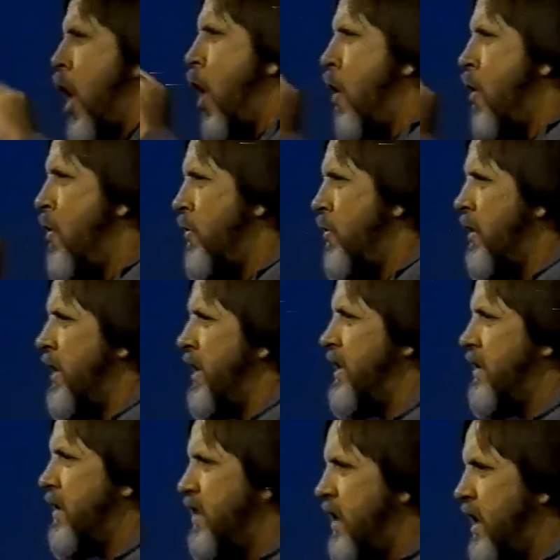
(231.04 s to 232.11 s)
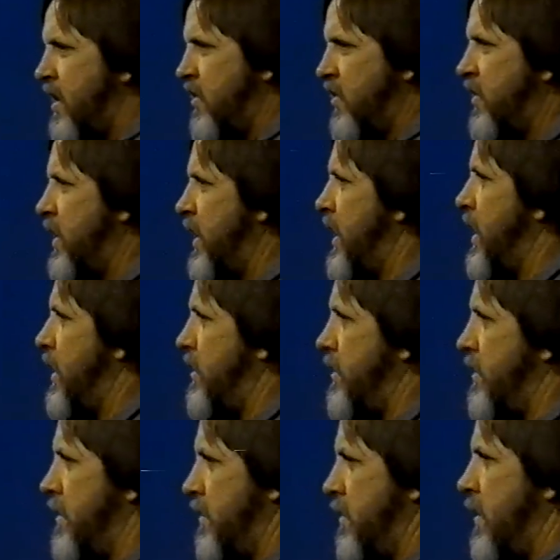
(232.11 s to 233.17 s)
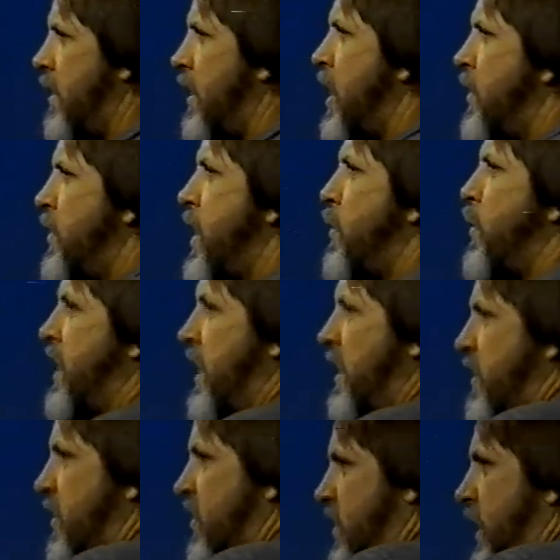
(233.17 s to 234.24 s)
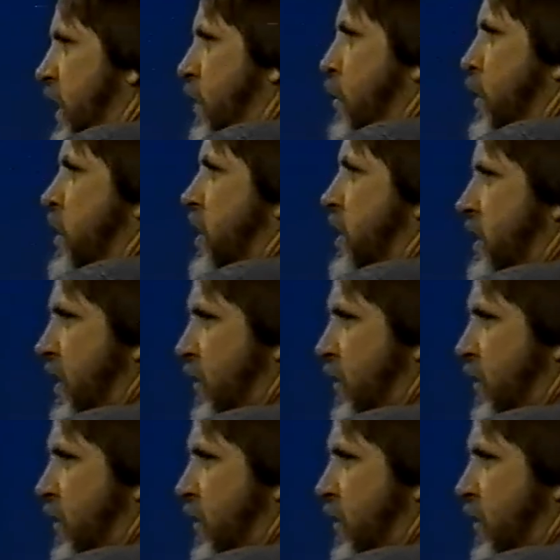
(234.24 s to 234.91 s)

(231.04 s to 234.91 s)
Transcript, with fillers: only to the extent that we can distinguish and